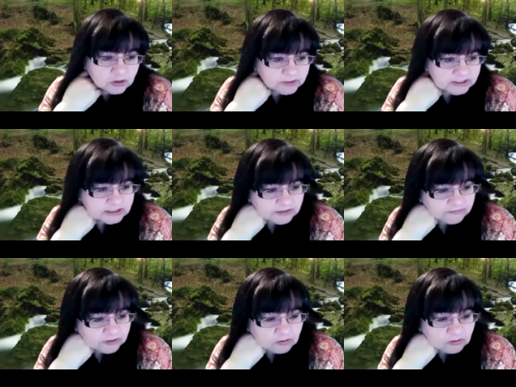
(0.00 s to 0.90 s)
is always a
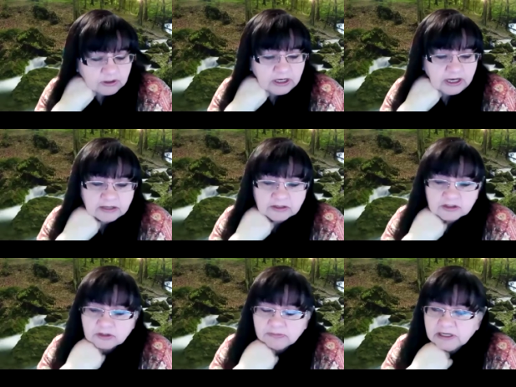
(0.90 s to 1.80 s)
difficult one to
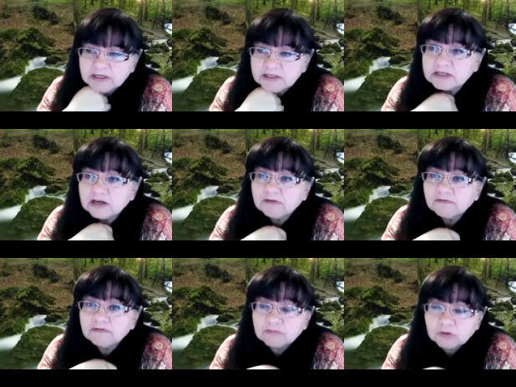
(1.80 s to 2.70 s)
answer because
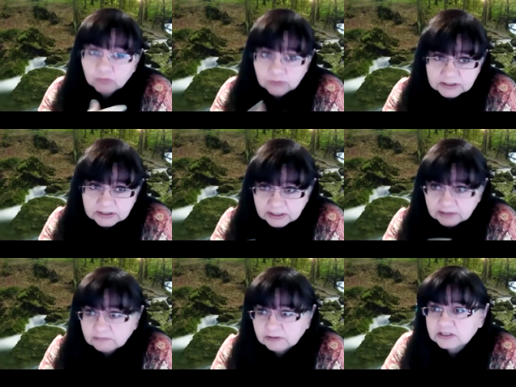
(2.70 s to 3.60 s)
of the reason
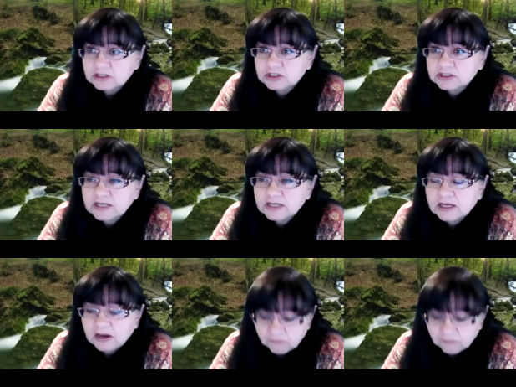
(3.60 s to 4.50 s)
that Lisa just
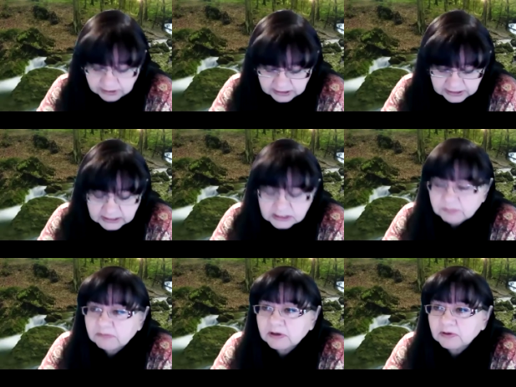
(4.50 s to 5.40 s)
said. Everybody gets
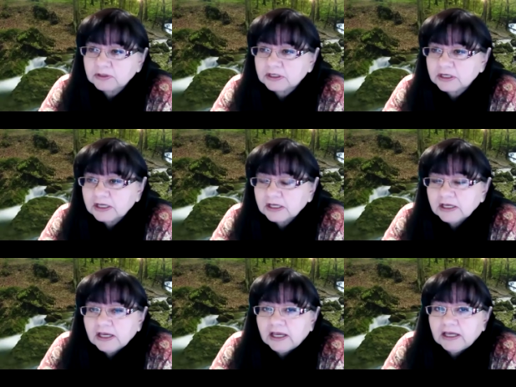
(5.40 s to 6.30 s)
promoted.
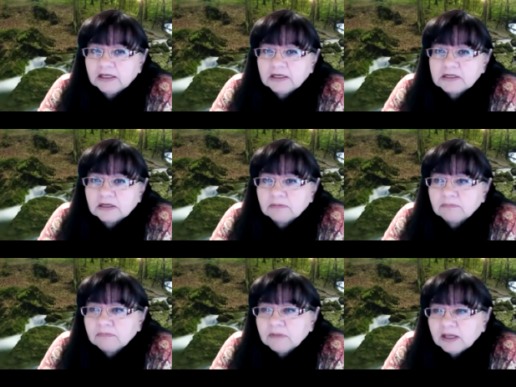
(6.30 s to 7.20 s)
And
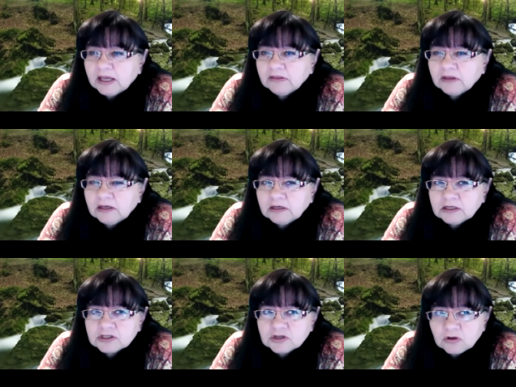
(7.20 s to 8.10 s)

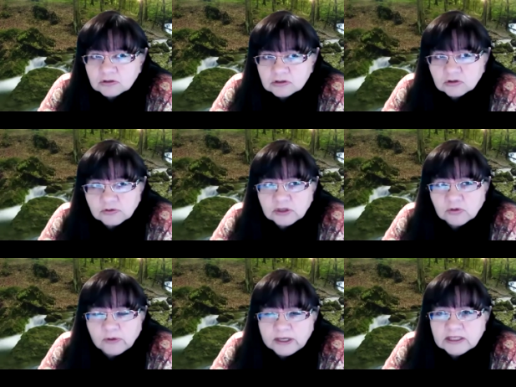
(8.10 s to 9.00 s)
it's also in
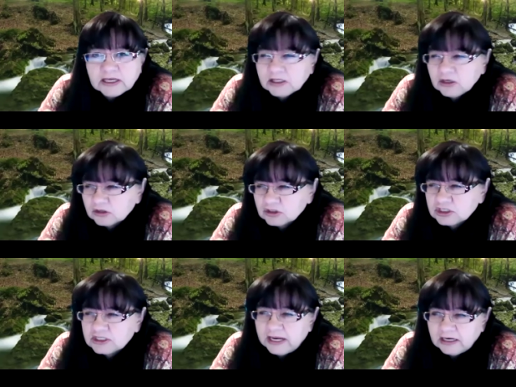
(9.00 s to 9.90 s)
the way that your
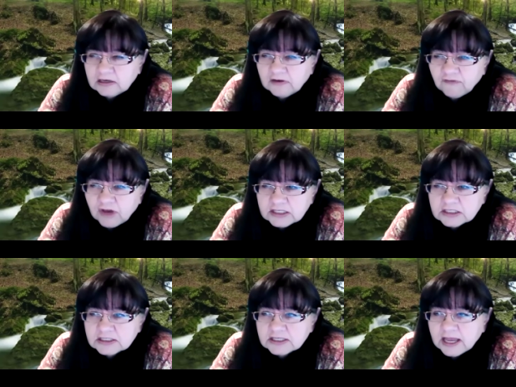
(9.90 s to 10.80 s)
state
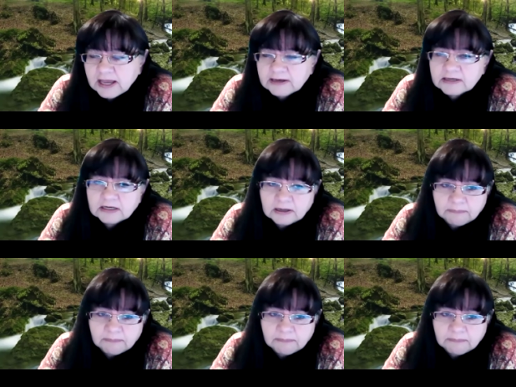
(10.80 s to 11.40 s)
defines that